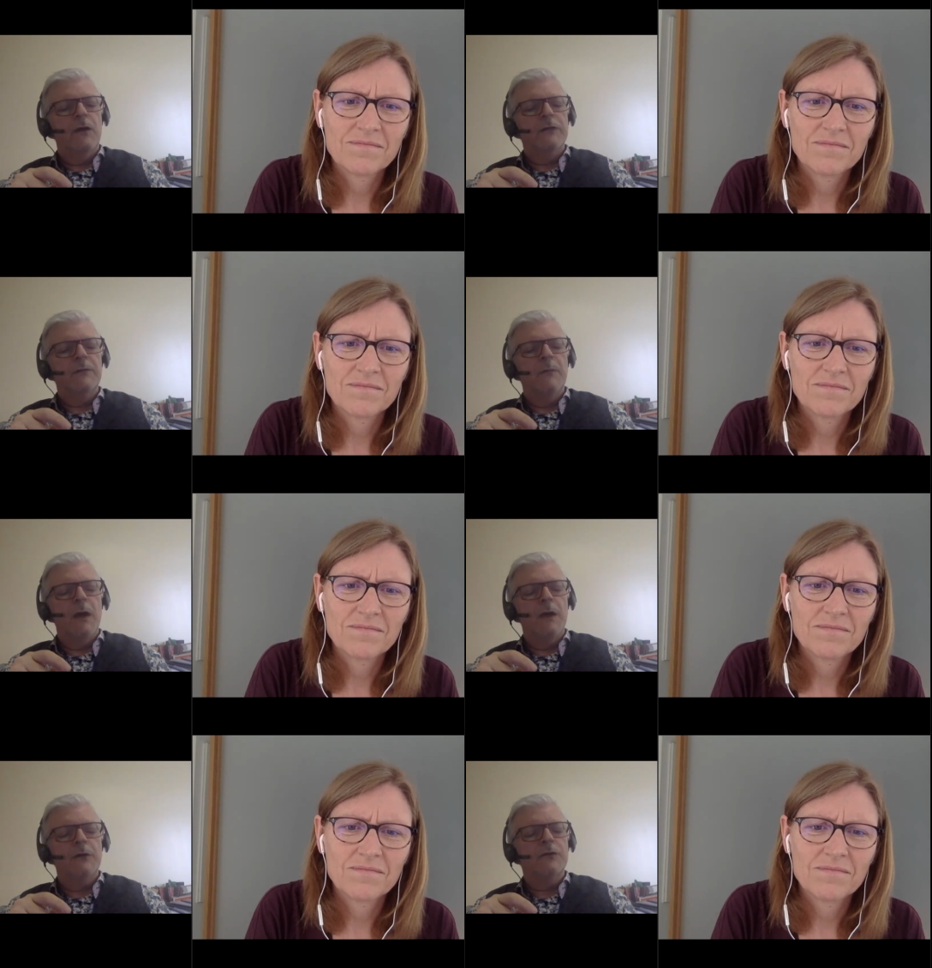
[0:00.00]
Speaker 1: they're not
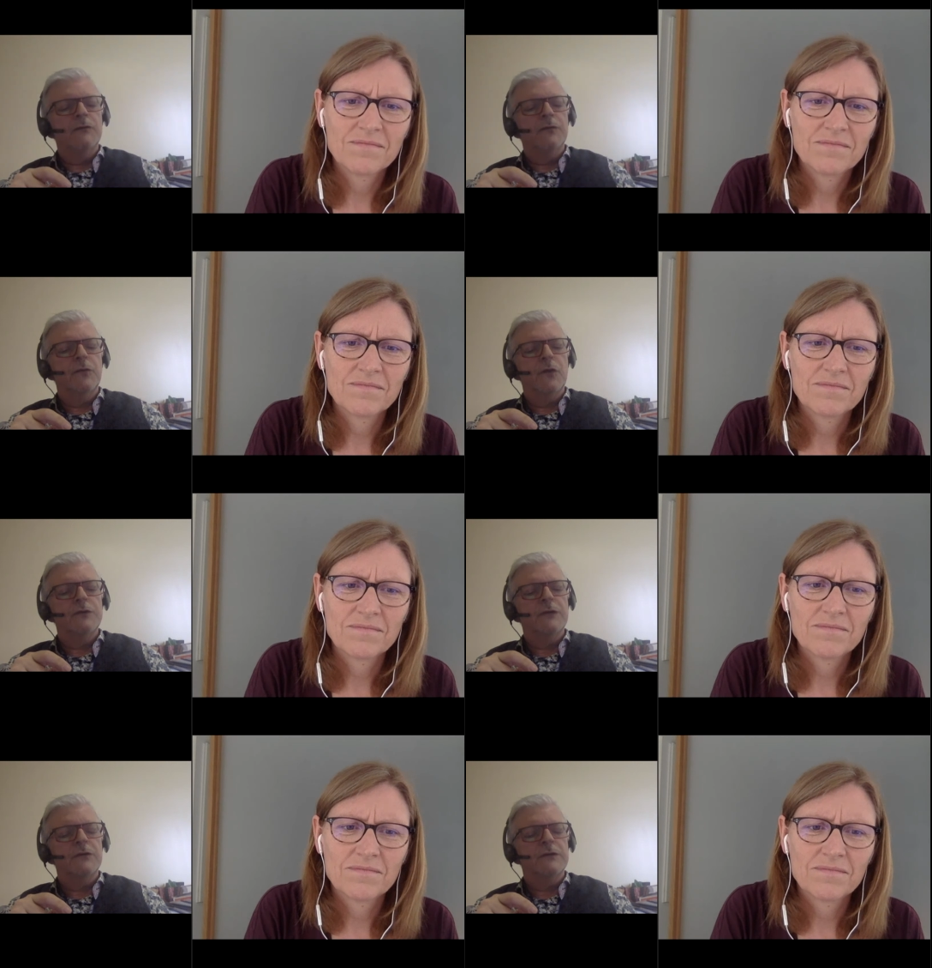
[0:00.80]
really
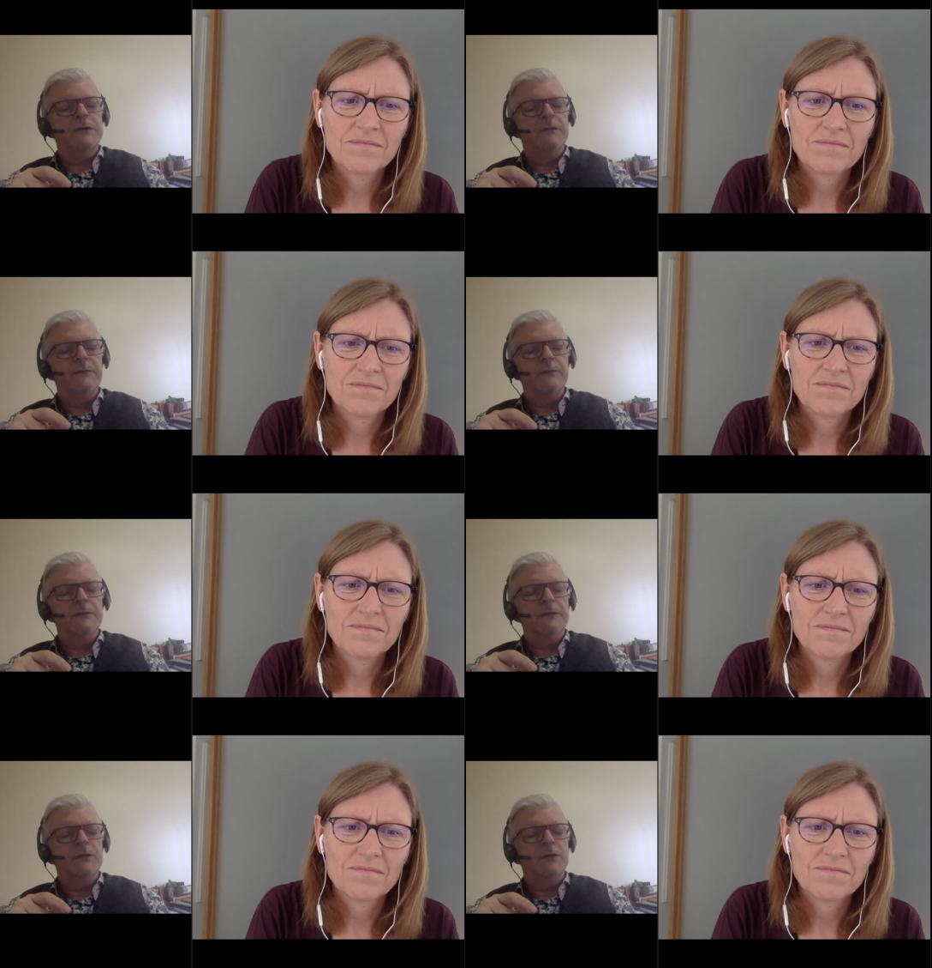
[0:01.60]
monitoring for those other
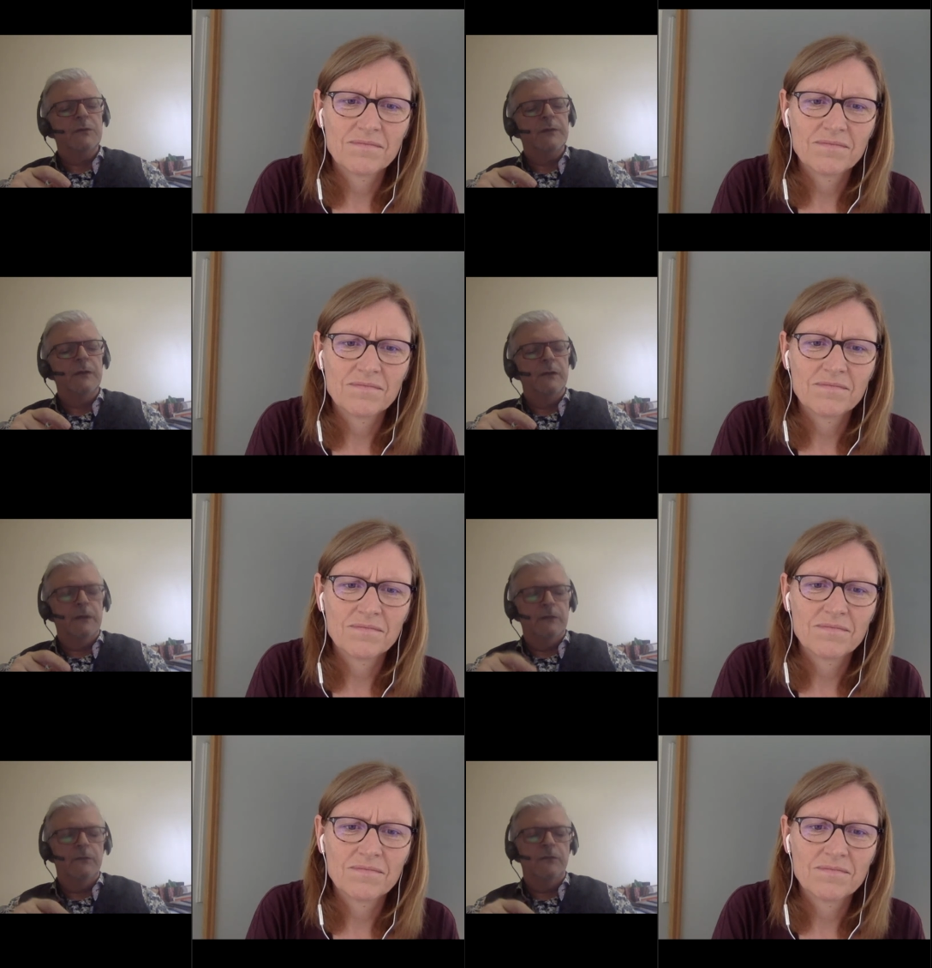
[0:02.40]
symptoms that
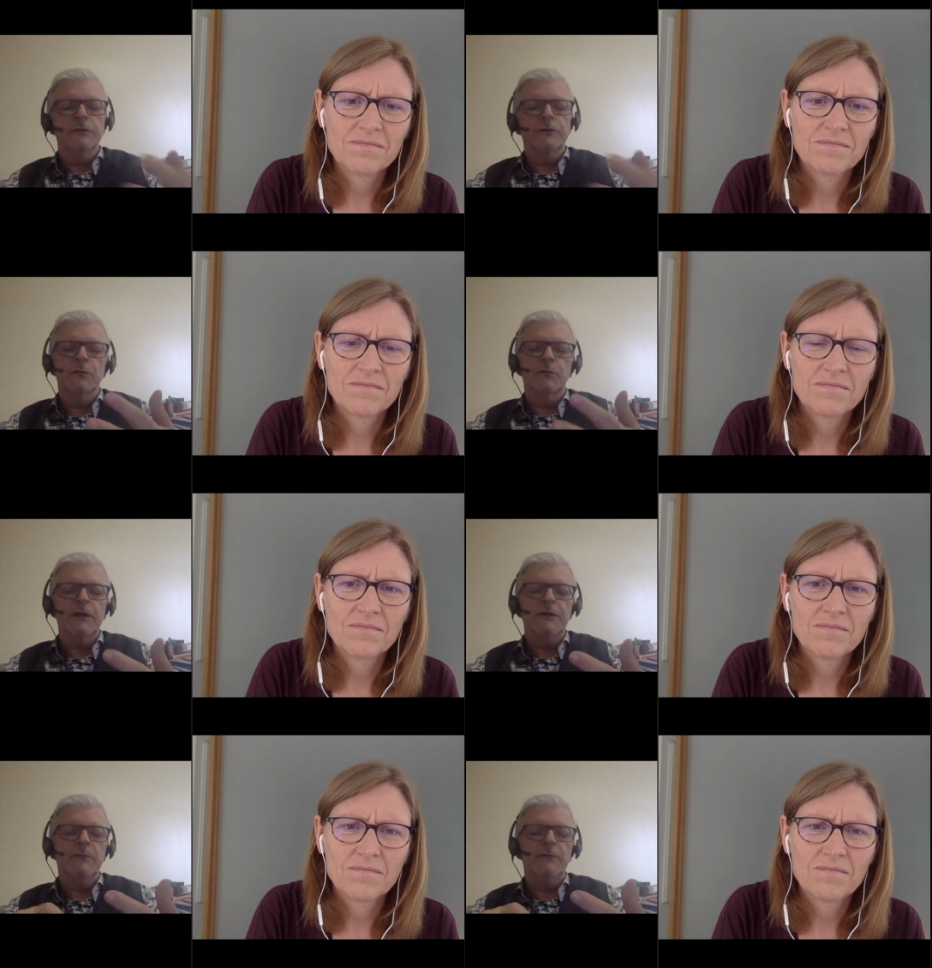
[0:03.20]
you would be looking for.